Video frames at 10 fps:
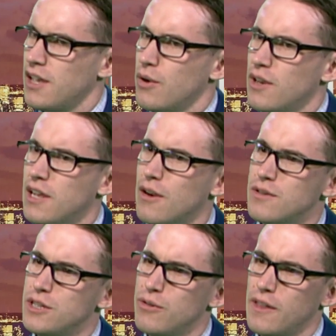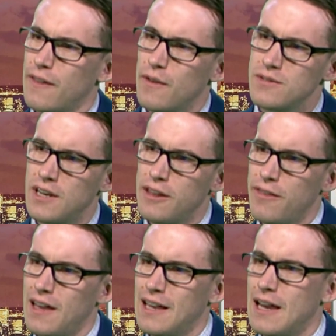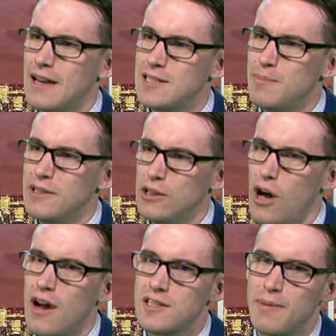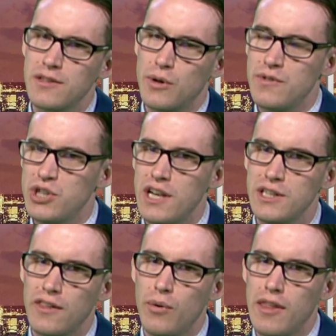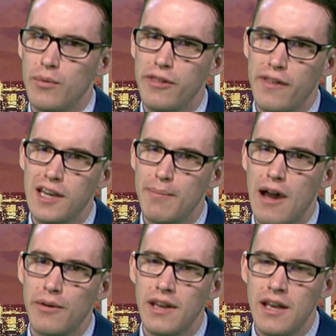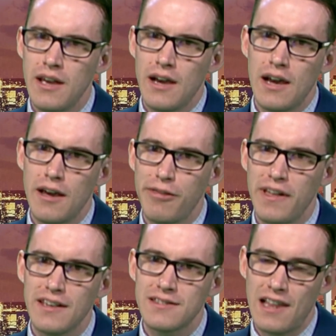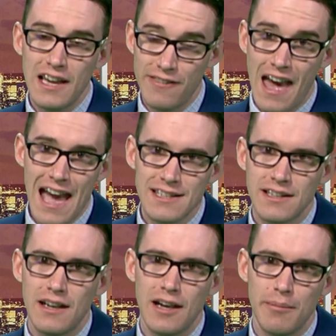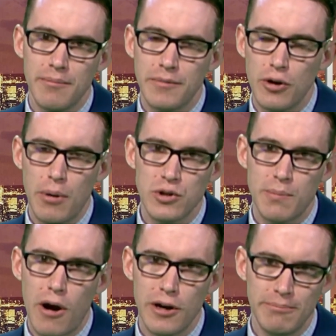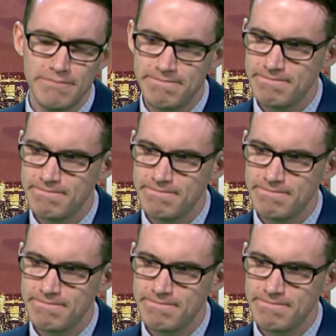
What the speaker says: to get you in here. Do you think that there's anything to be lost by sort of changing the way that we think about things like that, postpartum?